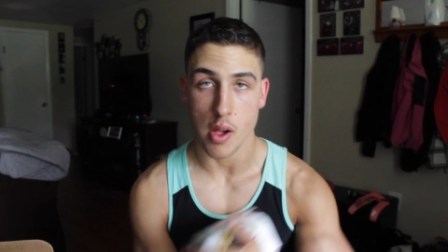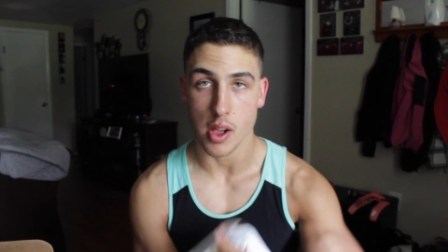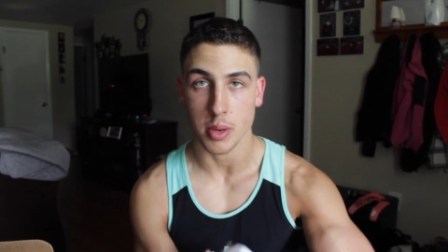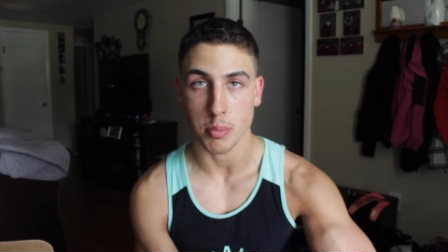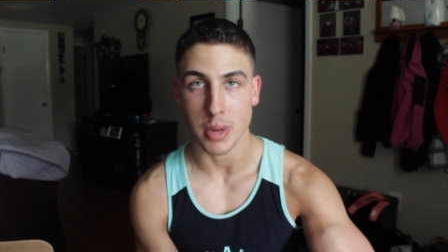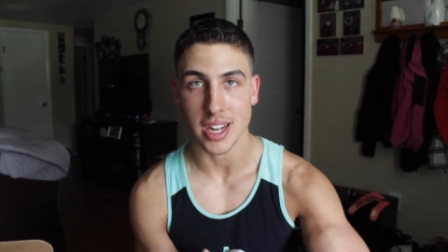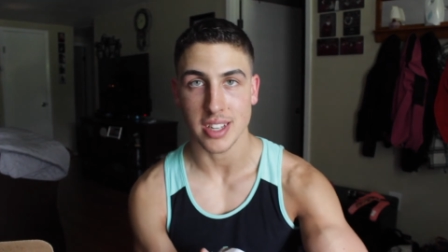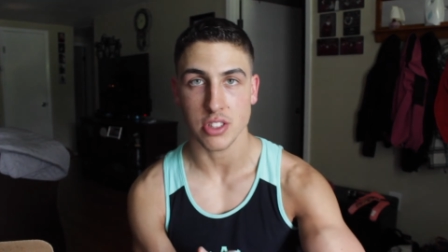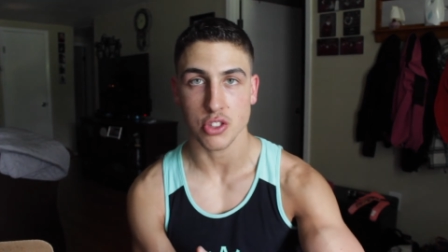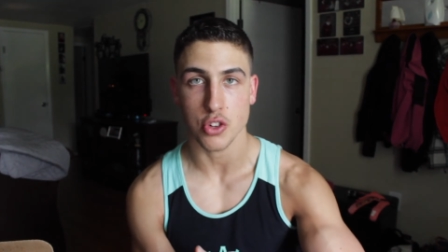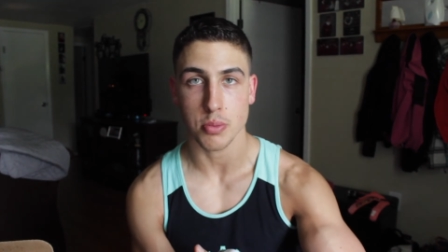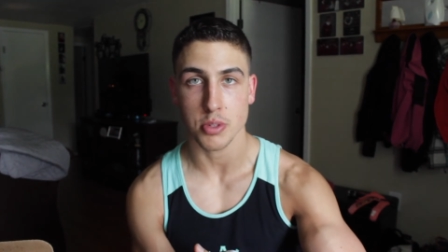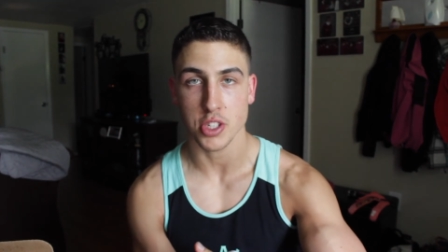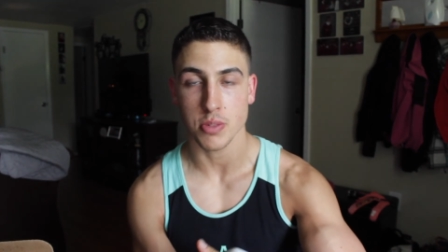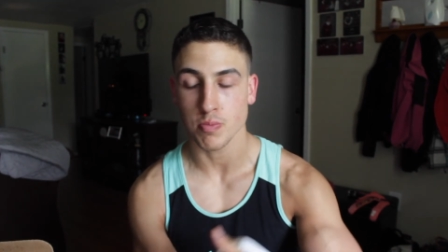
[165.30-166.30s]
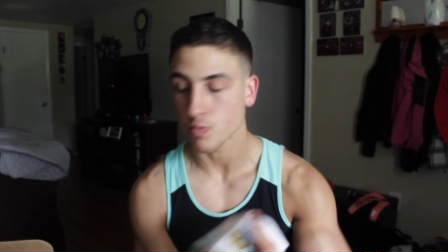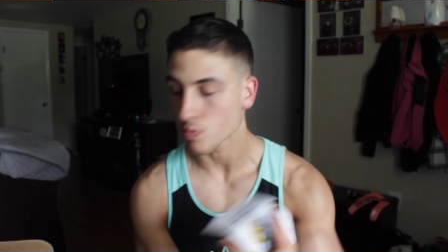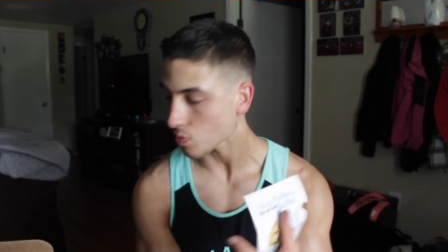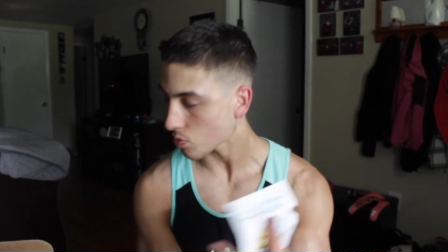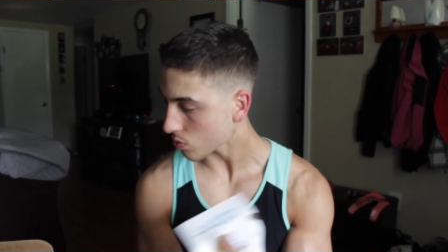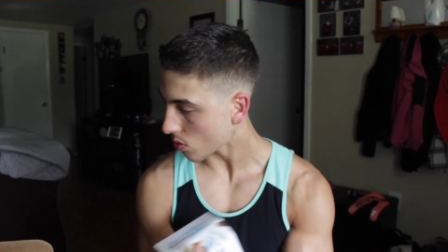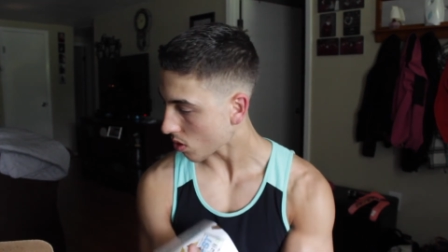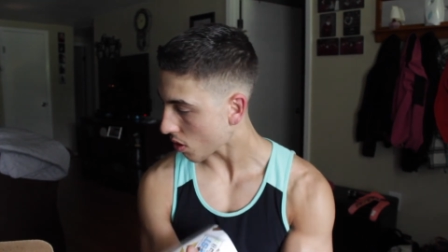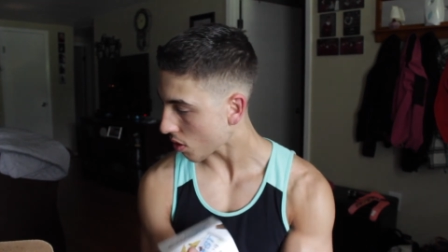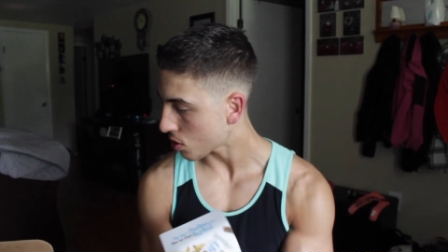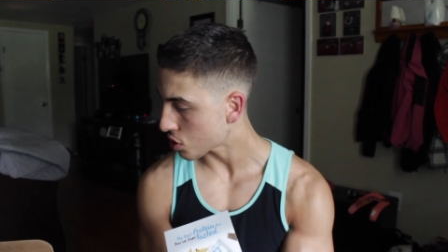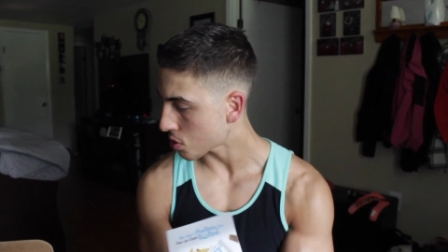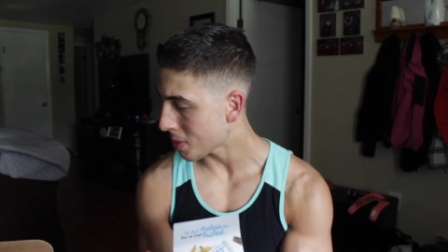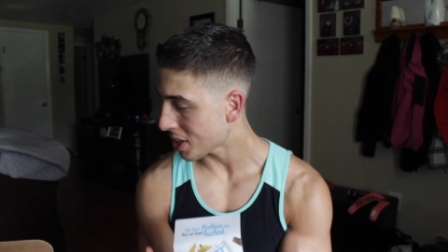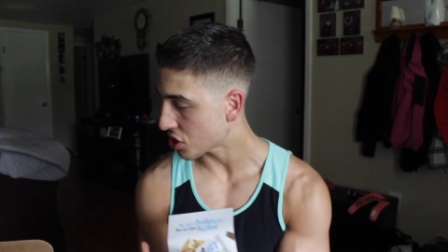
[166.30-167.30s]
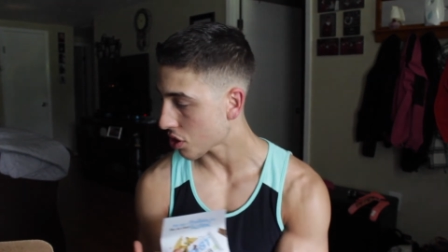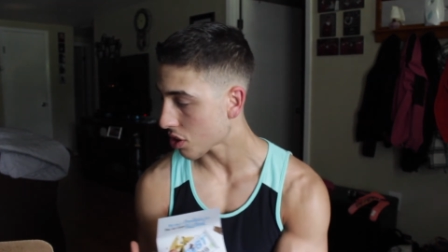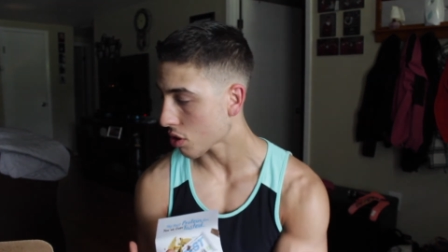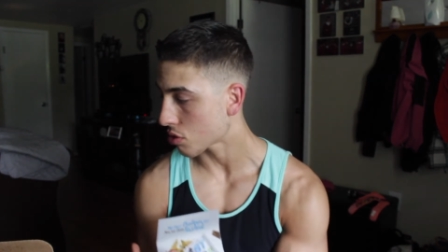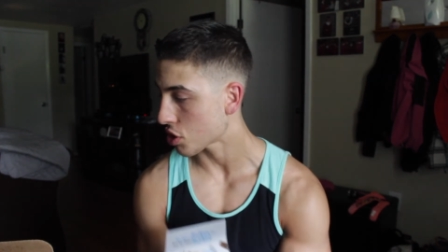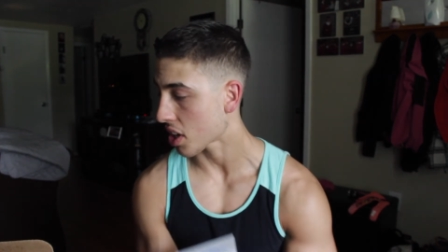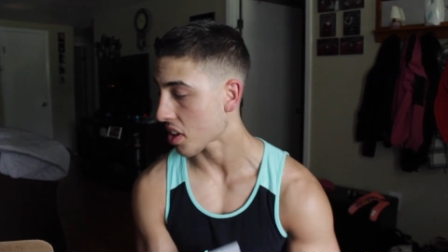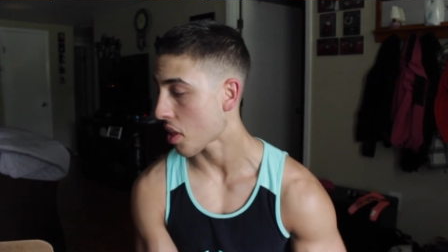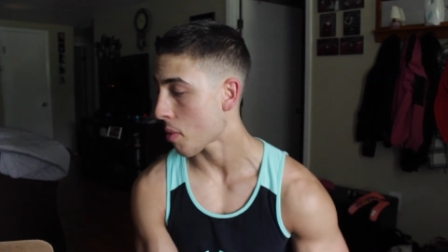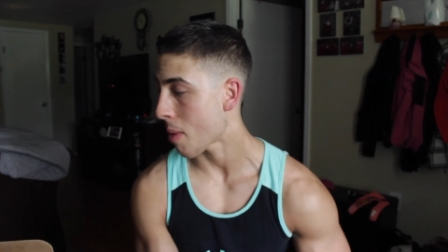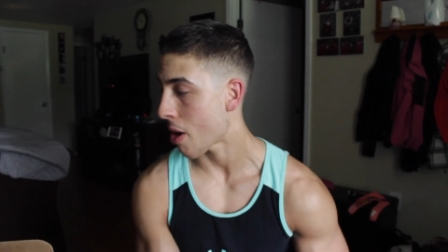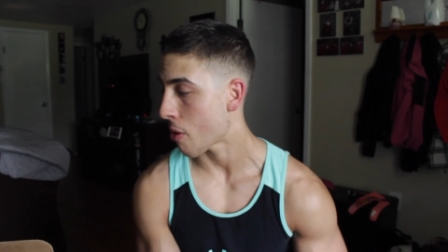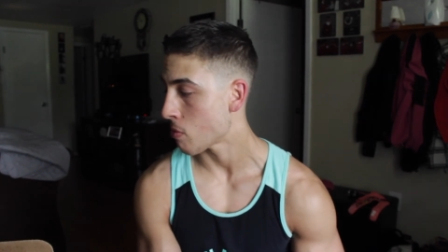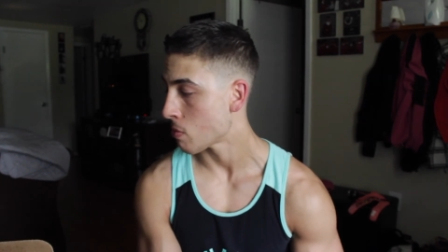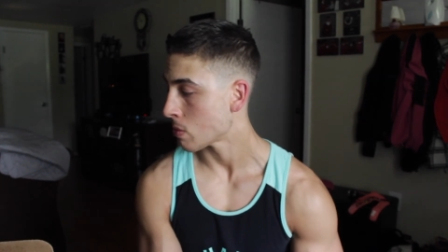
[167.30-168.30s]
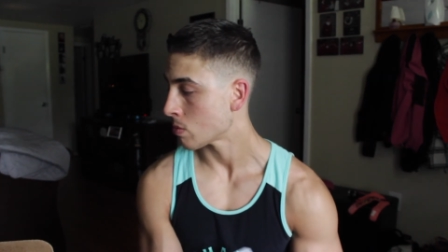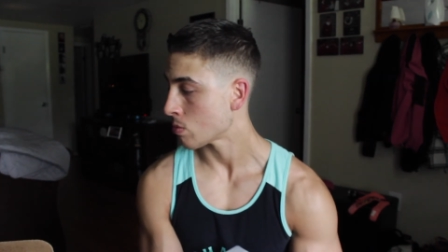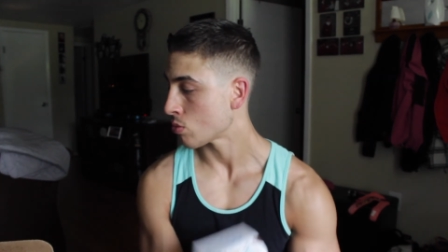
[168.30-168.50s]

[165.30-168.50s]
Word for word: in my description. So make sure to go check them out.